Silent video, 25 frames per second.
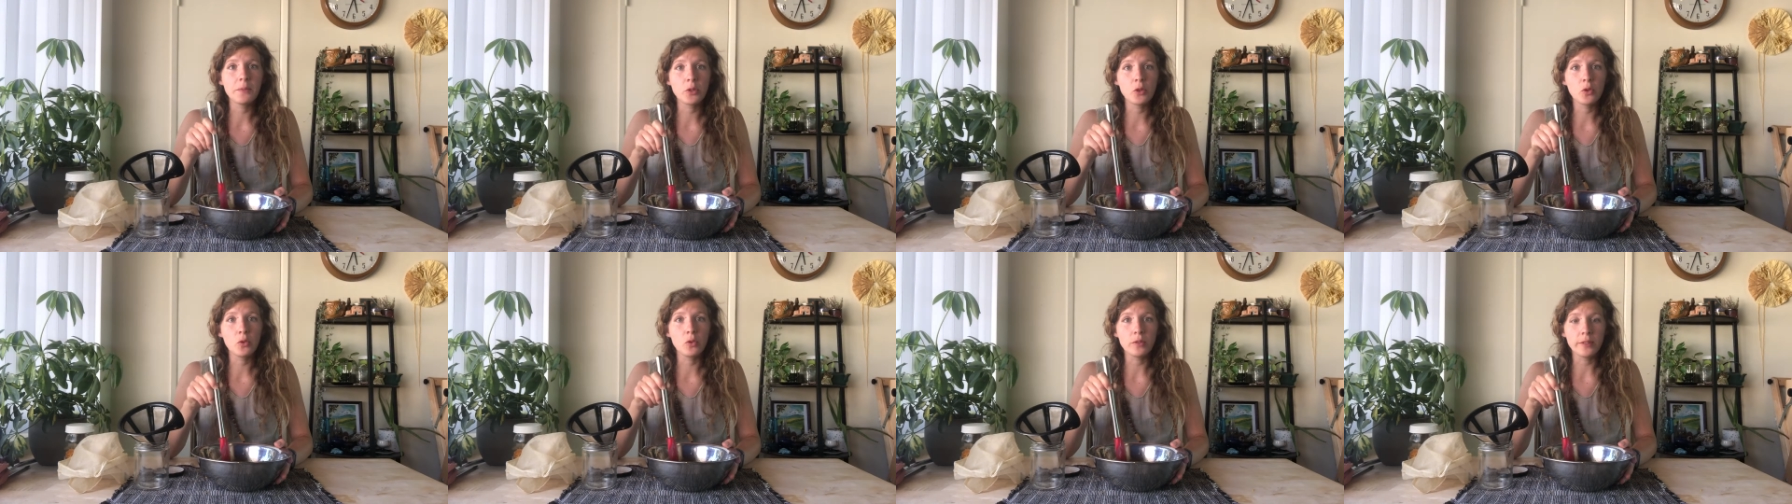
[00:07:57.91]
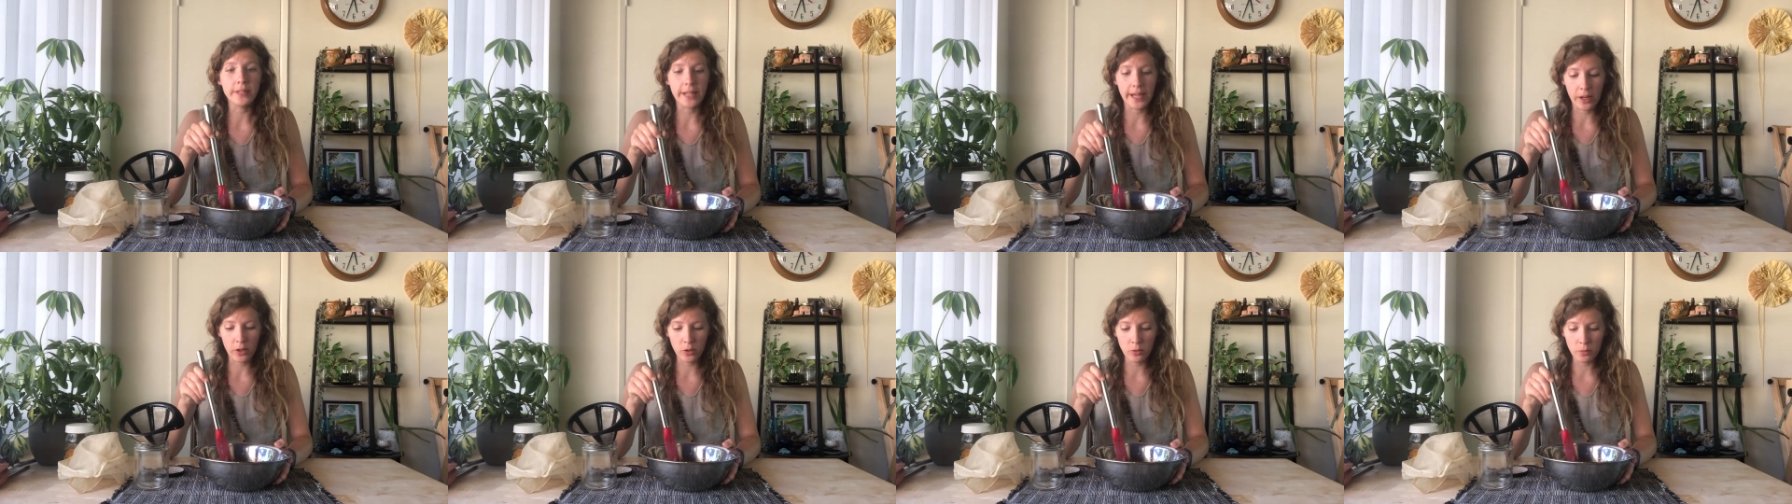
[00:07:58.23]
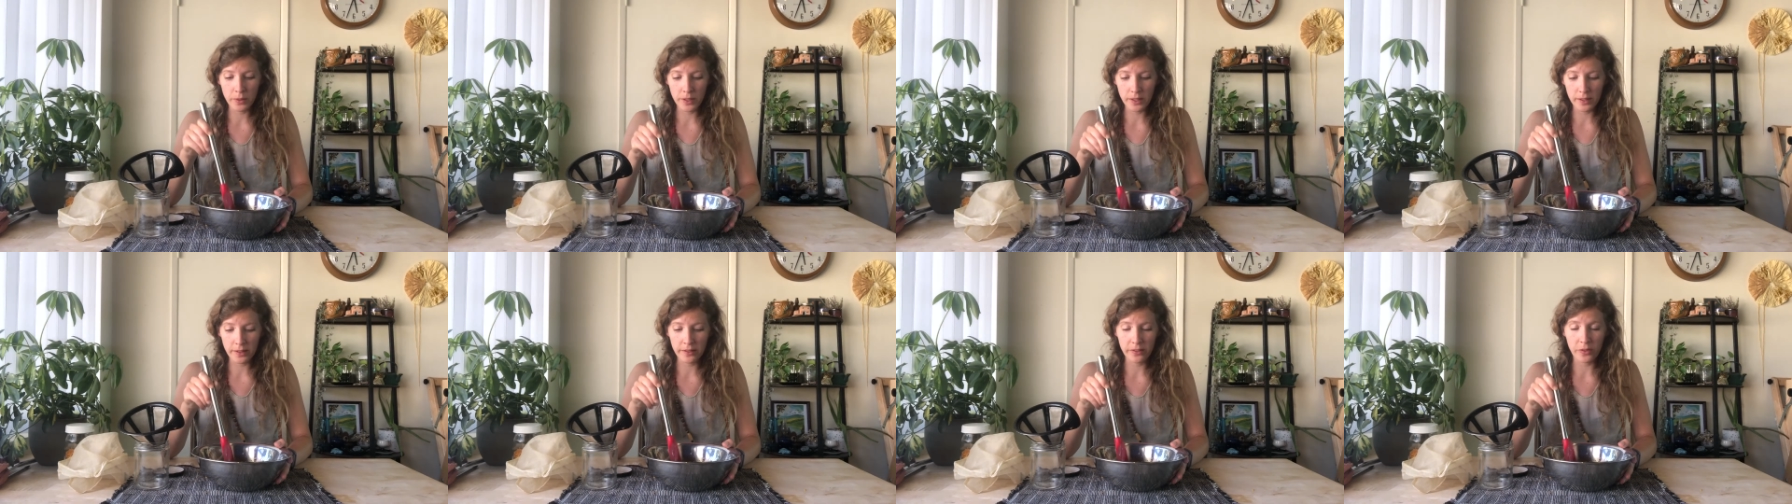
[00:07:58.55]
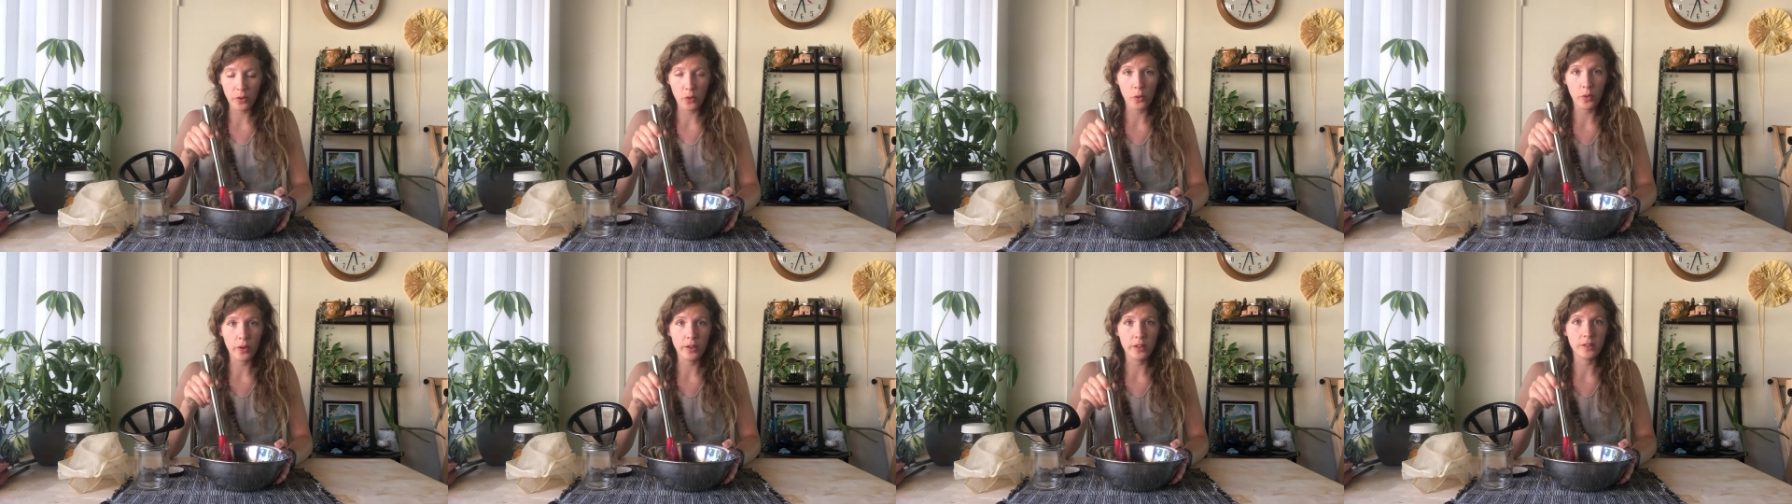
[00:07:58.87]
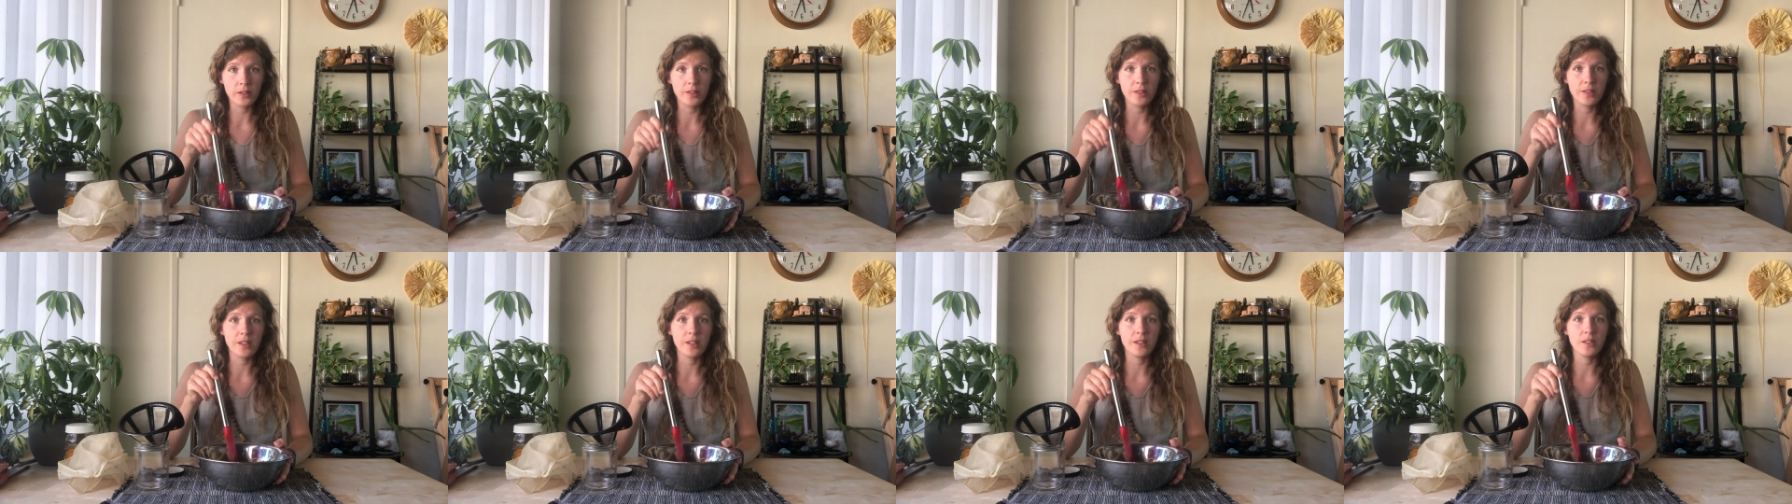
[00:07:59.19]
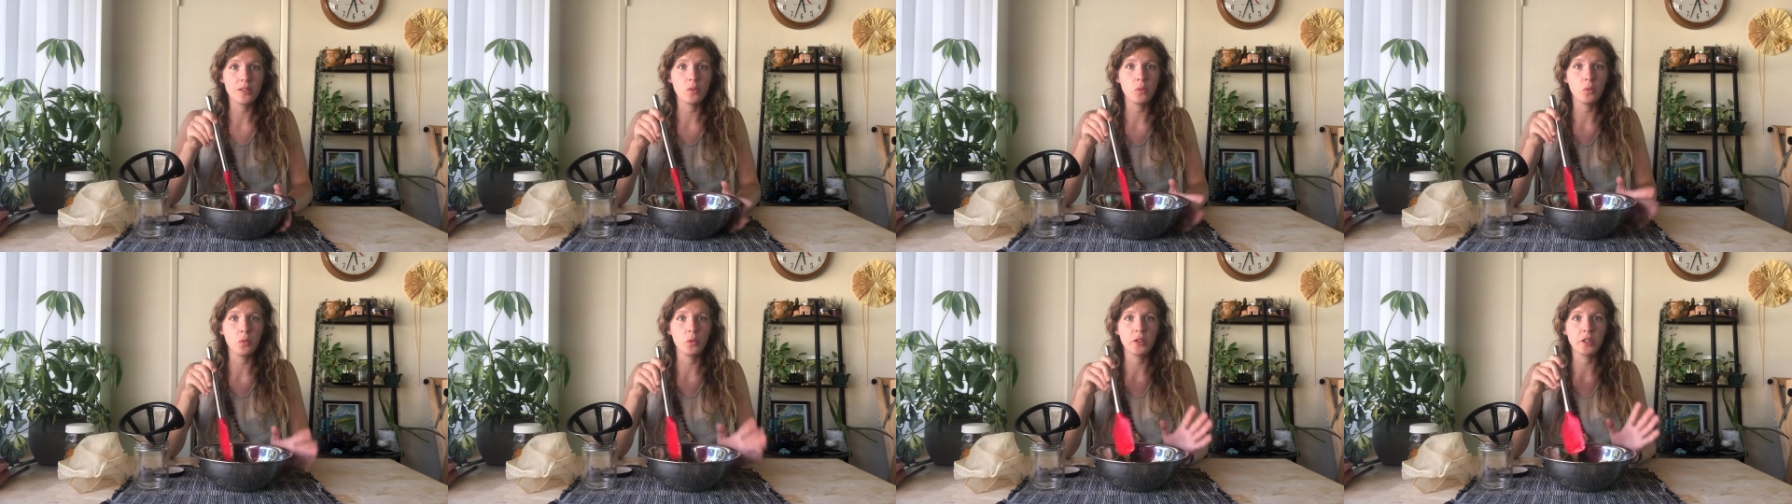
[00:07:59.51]
to cool down because the oil
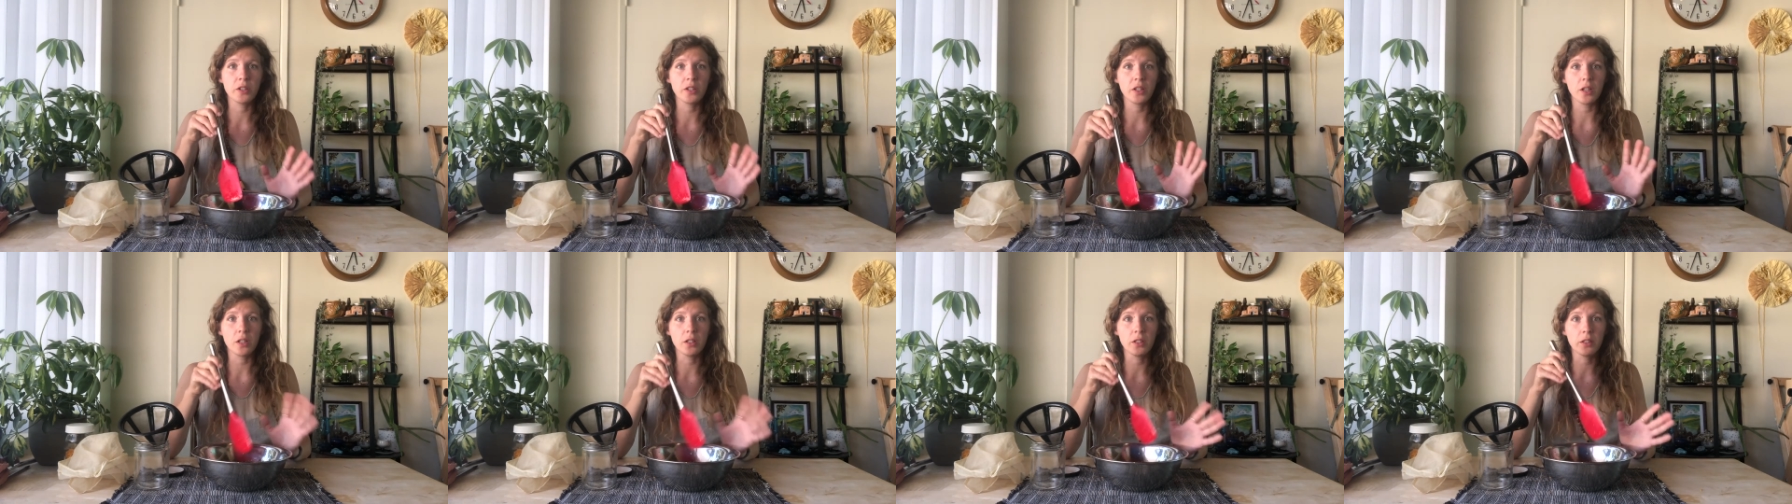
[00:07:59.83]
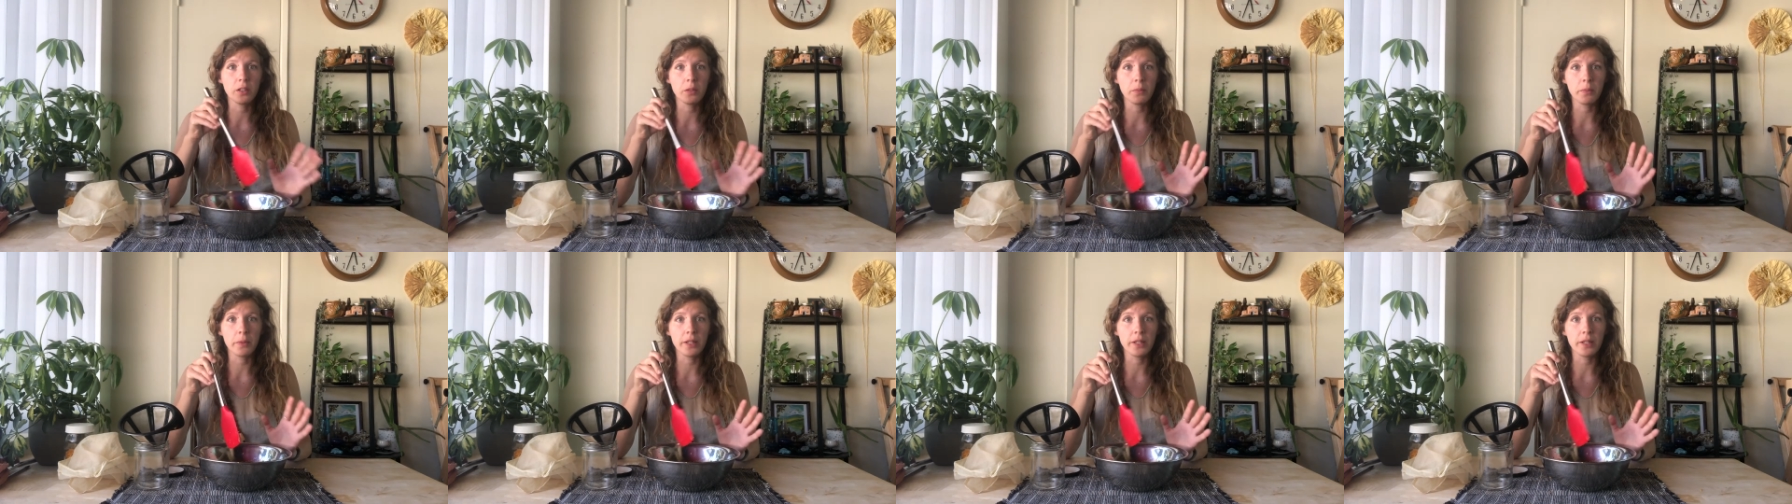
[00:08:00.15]
does work a little